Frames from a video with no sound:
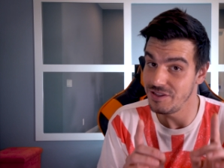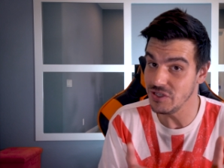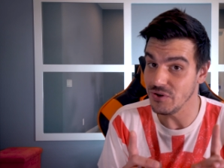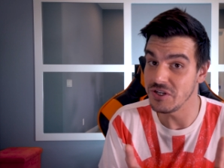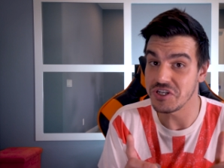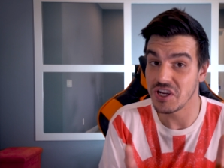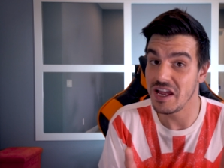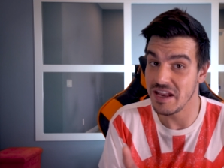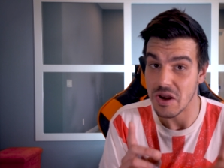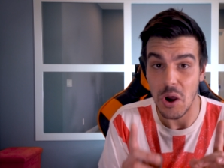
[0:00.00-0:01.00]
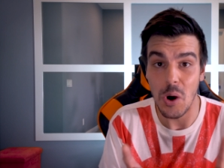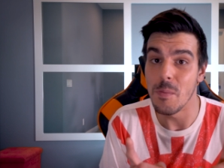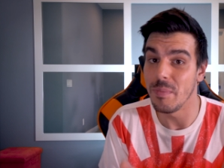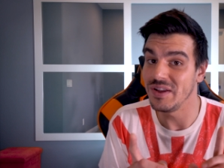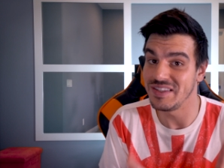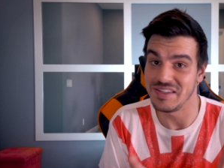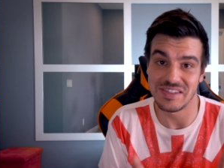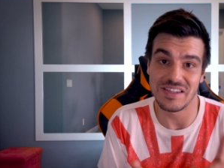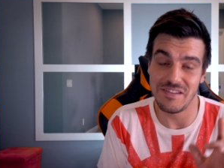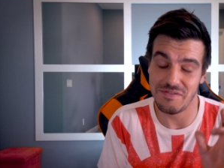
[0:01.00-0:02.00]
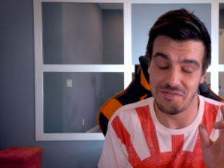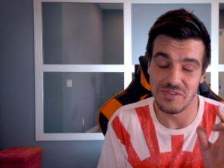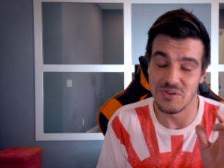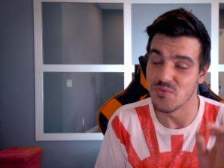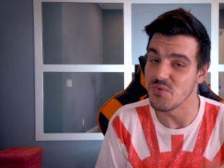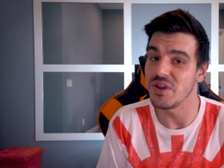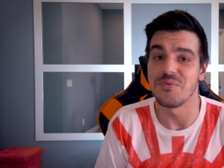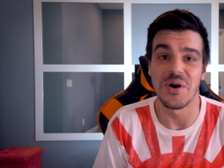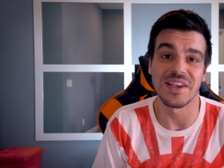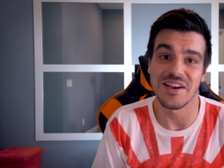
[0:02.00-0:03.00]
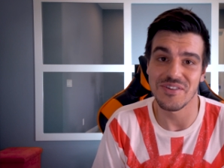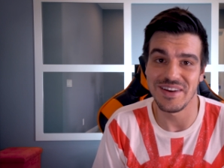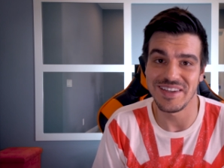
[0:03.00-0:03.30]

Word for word: the screenshot and home buttons if you really want to get